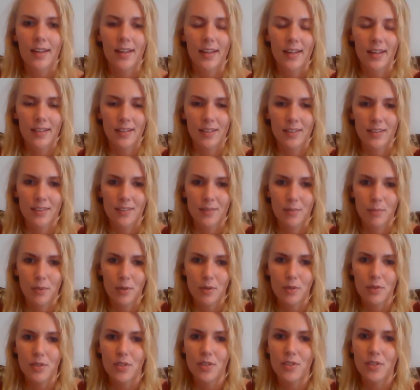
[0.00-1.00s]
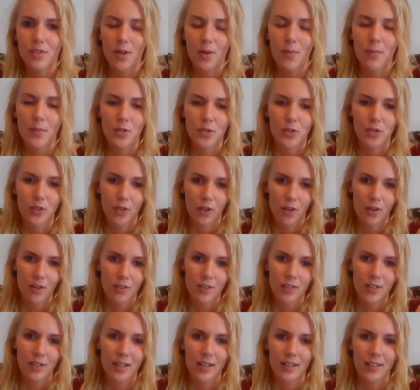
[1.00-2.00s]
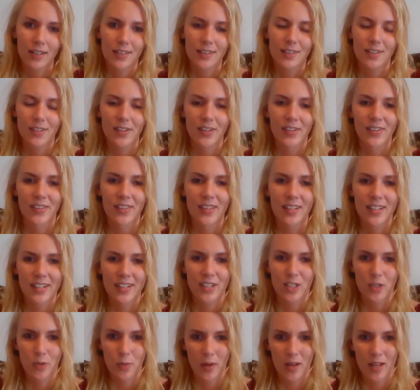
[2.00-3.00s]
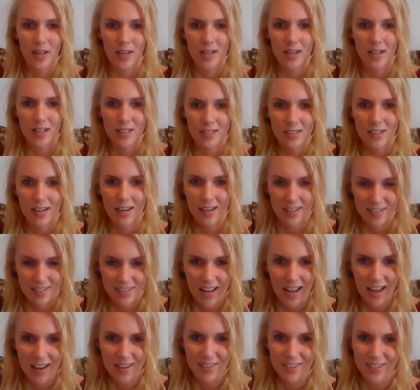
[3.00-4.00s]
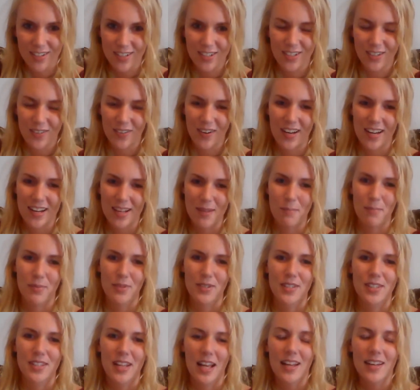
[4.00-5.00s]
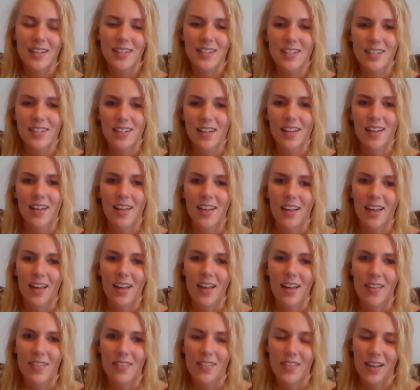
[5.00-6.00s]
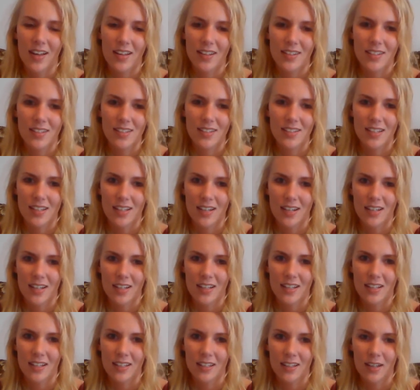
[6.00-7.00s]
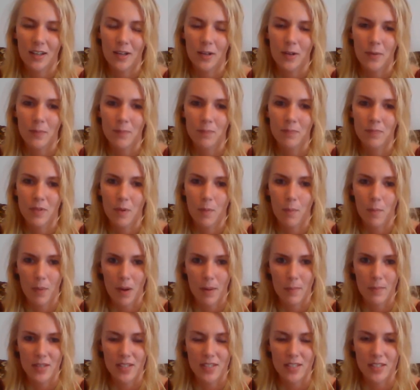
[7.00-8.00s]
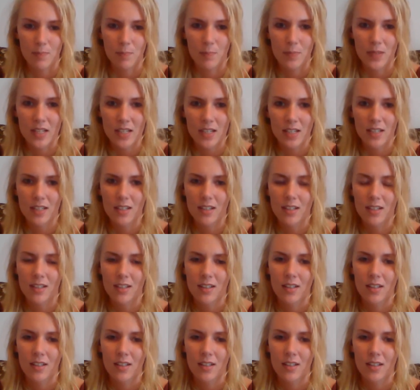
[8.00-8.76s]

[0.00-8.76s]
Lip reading: And Bruce is almost gone, like it's only 10 to 20%, and that's sitting by my beak.